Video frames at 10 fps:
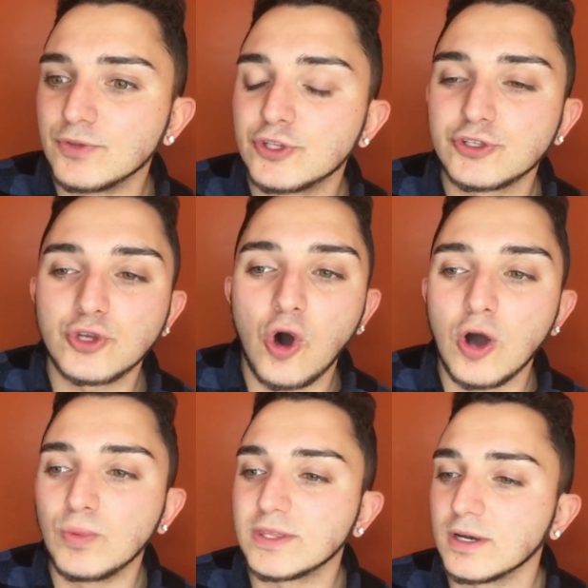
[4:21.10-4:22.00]
the
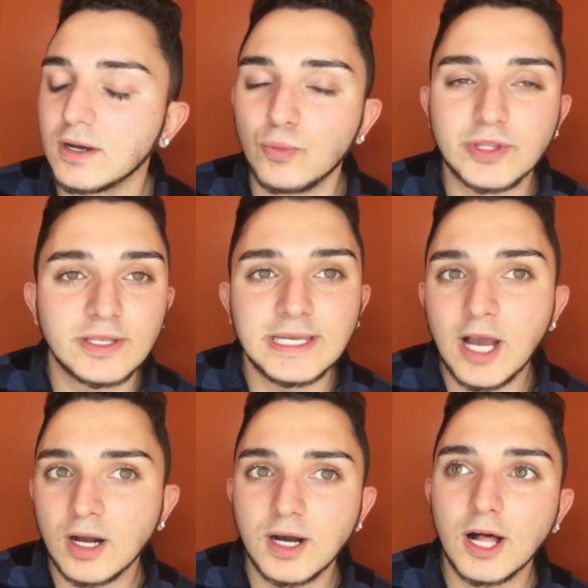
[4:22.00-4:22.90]
song with the with the
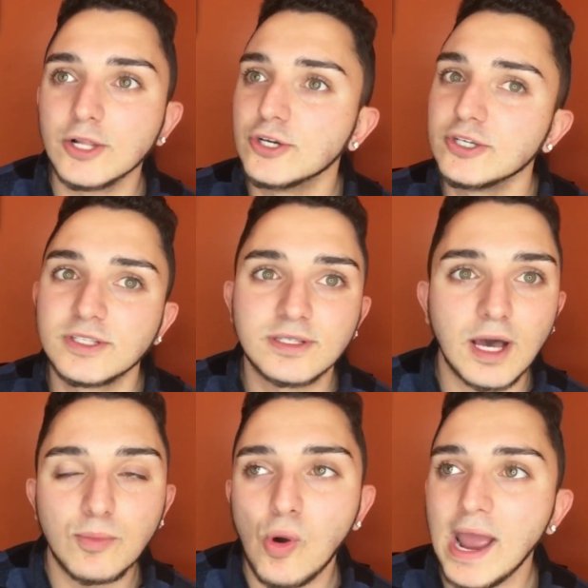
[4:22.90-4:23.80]
neon colors, the
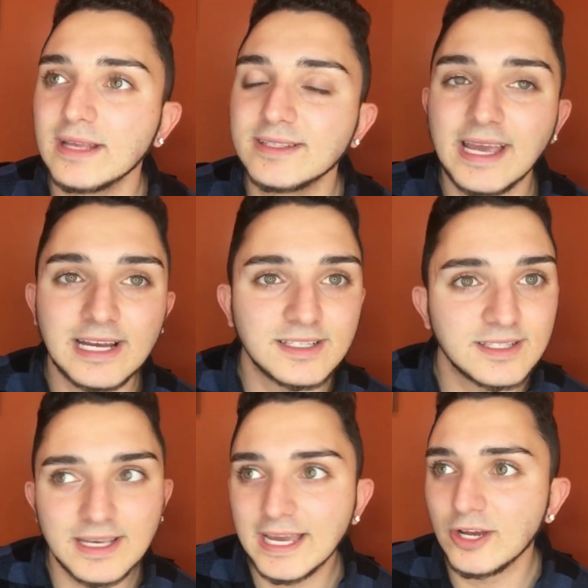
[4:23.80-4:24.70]
subway, the
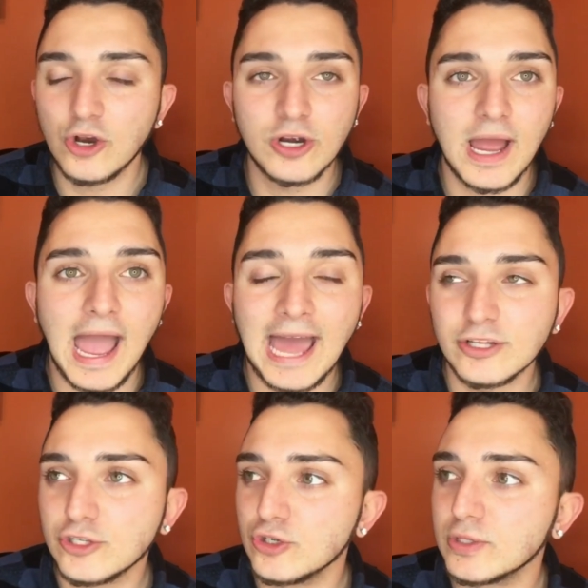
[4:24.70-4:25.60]
dancing, her
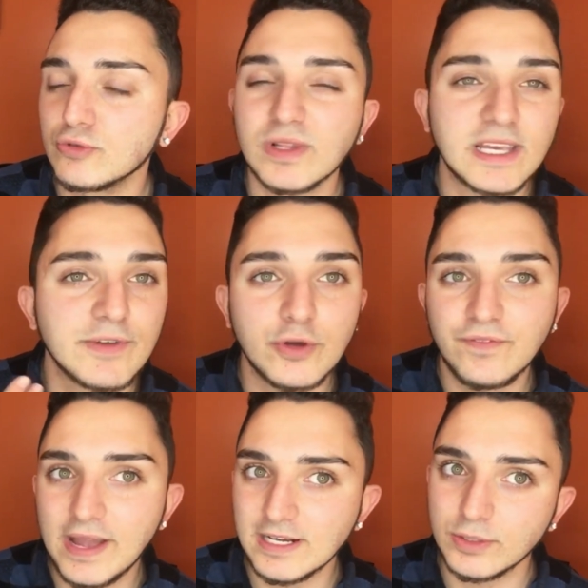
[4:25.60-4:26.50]
attitude. She was really giving you
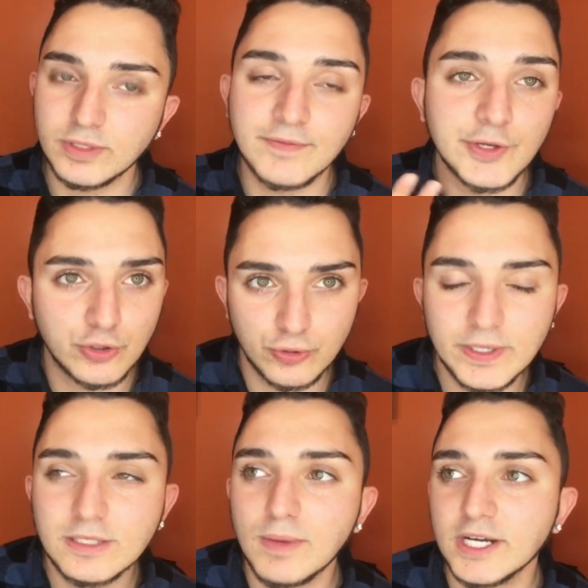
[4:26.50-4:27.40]
face. She was giving you
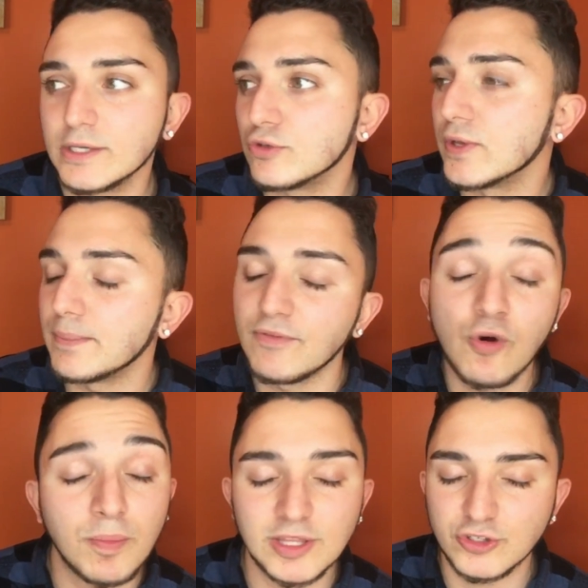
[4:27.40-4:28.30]
charisma. She was really
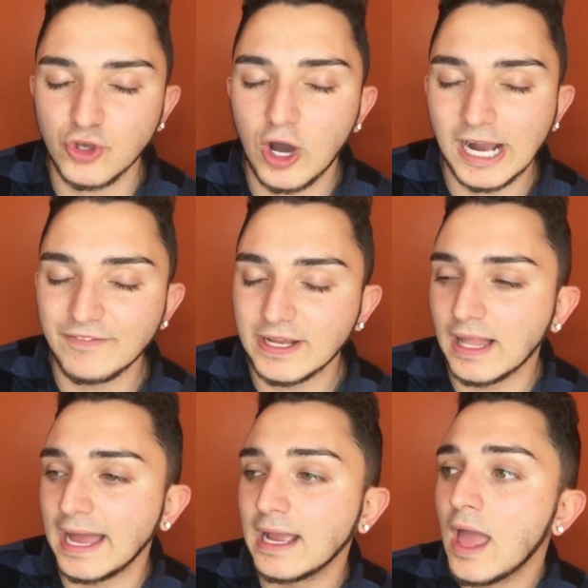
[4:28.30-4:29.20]
performing the song. I feel
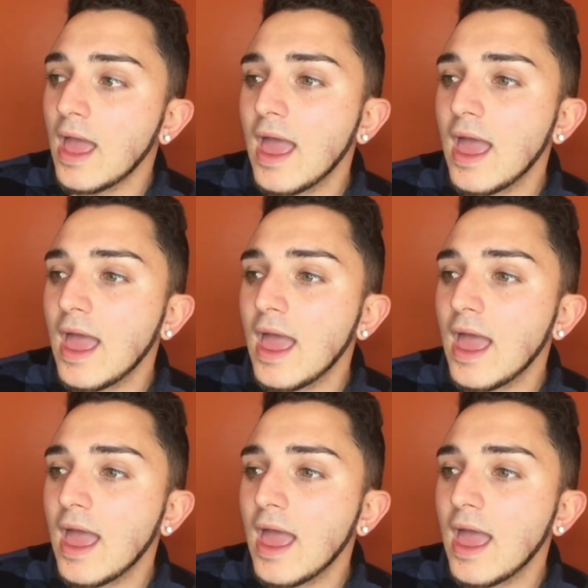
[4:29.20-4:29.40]
like